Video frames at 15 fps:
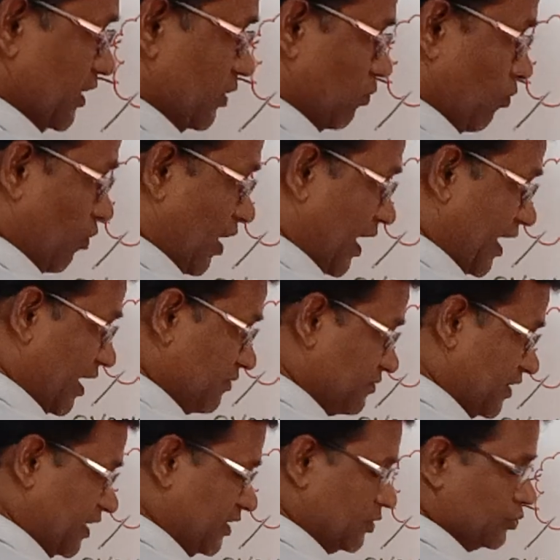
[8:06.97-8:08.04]
the wall
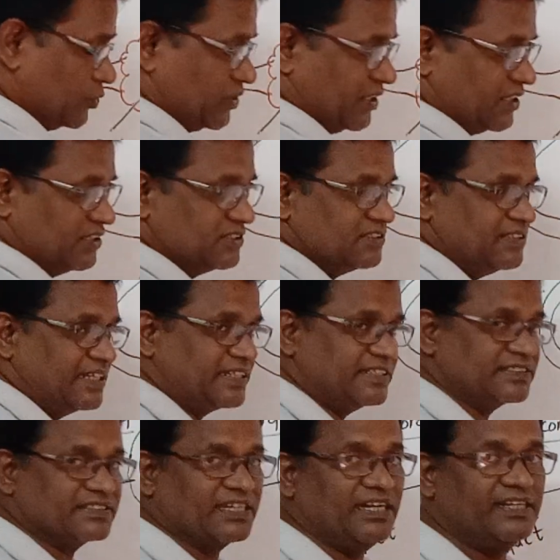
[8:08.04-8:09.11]
of the uterus, that
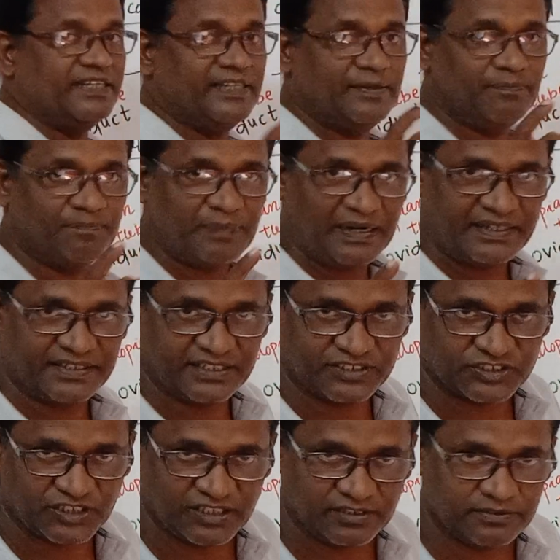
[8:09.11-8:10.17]
is called
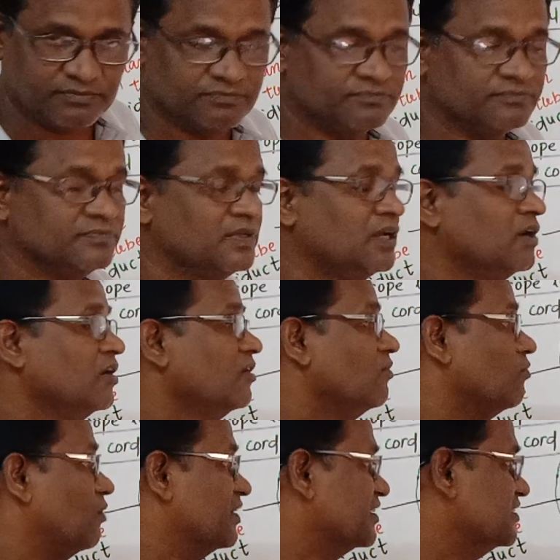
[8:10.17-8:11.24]
implantation.
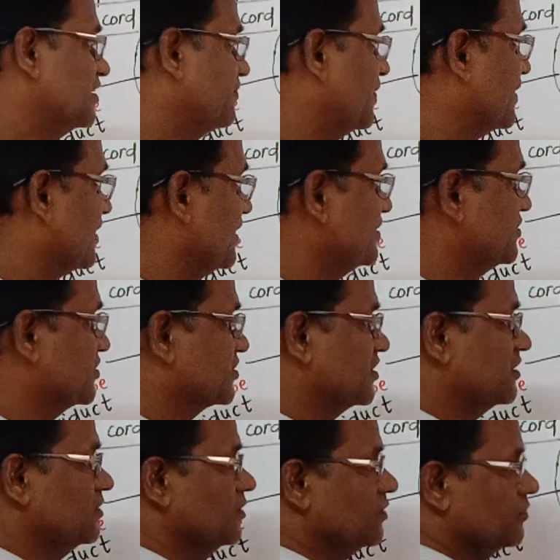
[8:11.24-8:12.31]
What is the
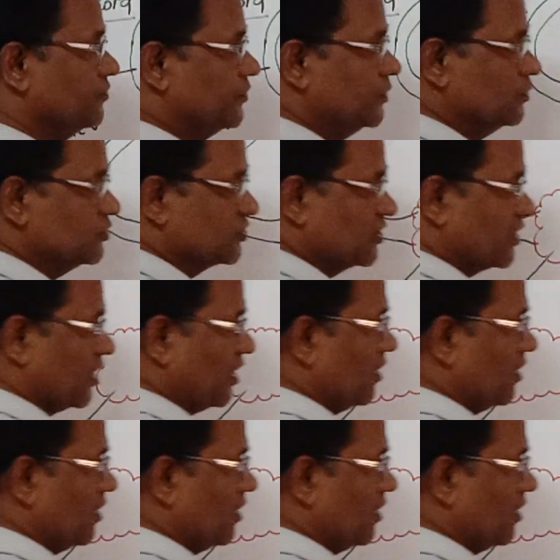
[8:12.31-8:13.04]
fertilization? Fusion